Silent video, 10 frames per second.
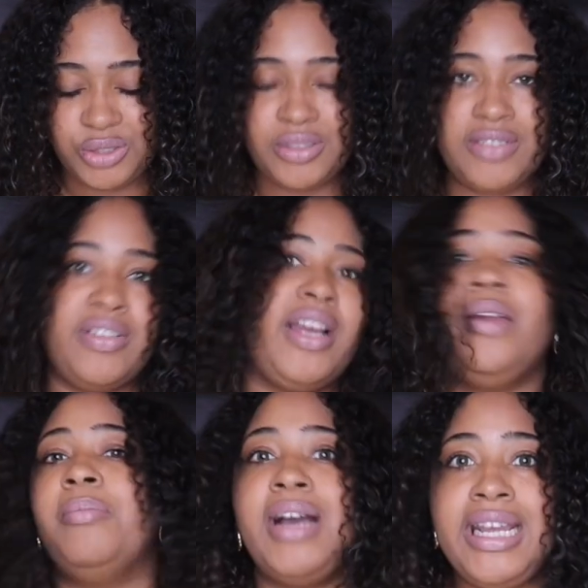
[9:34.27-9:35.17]
You can
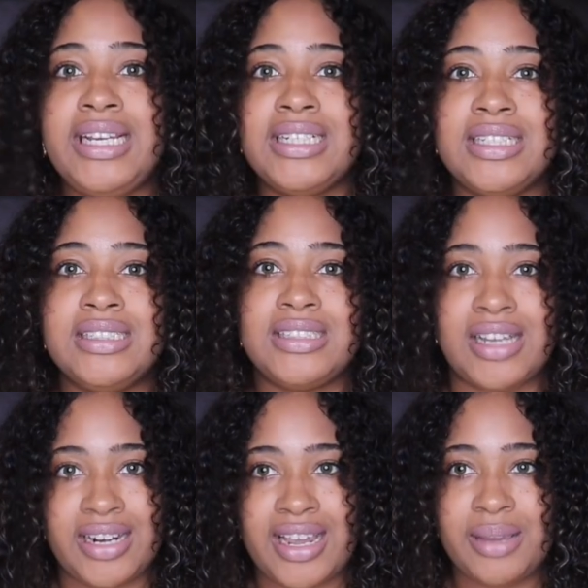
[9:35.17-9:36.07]
find micas
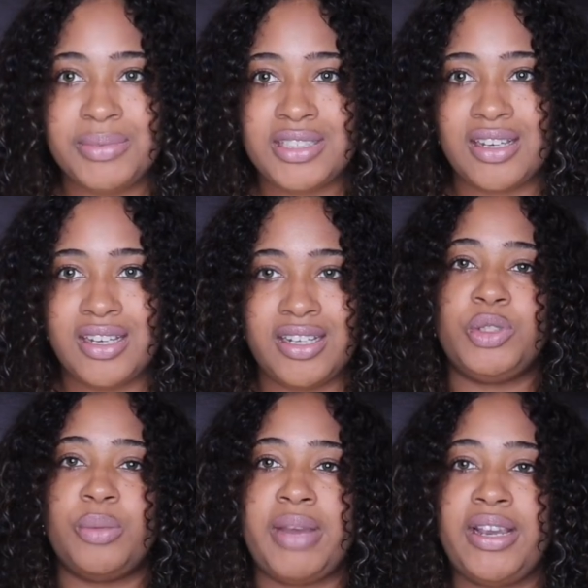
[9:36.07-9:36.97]
on Amazon.
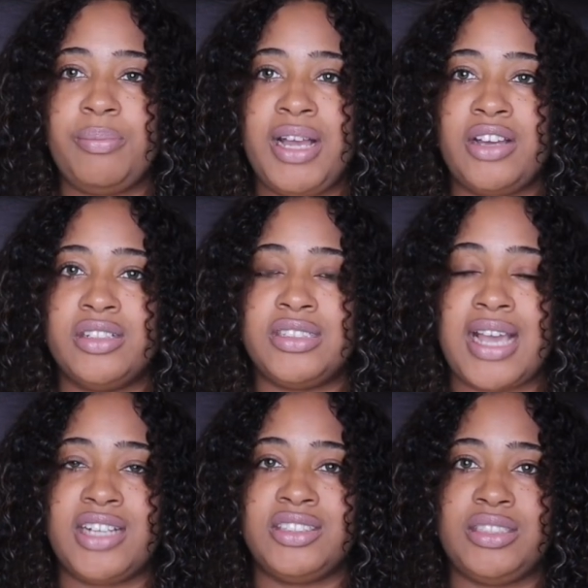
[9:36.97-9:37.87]
The mica powder is
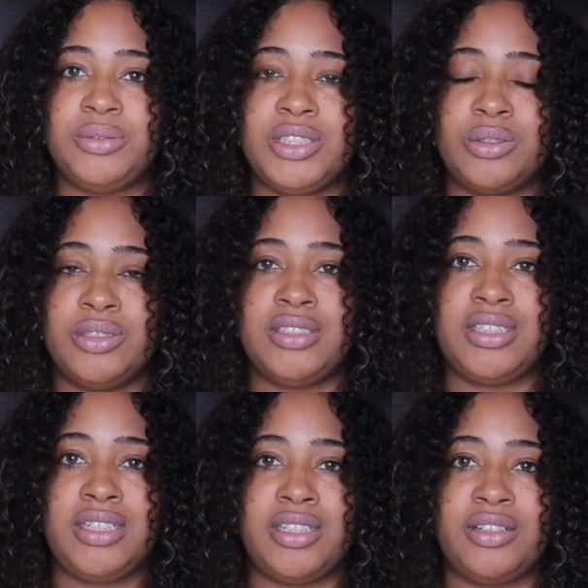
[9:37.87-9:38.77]
actually what's going
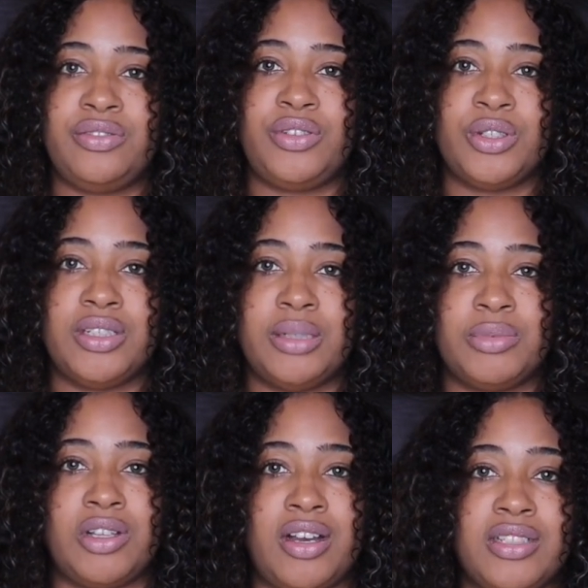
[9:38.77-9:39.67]
to give your lip
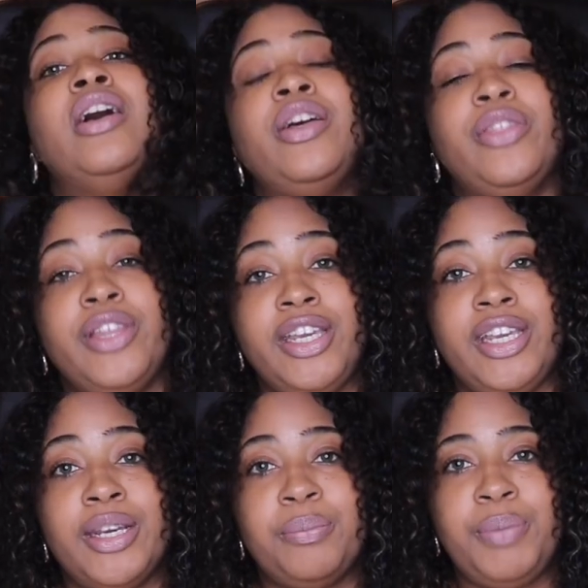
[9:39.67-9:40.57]
gloss
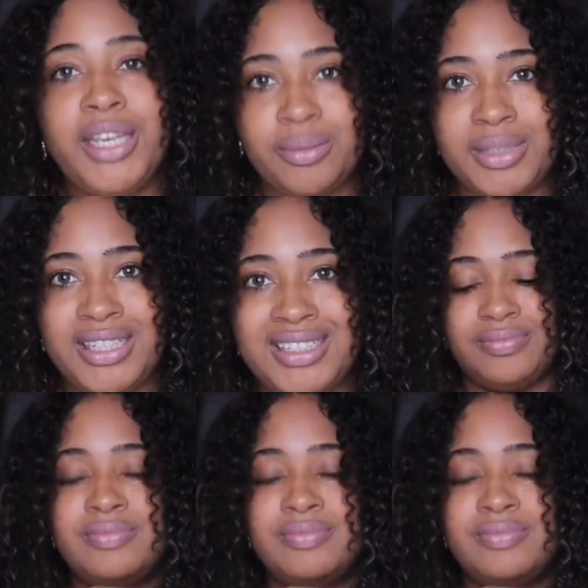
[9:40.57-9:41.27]
the pigment.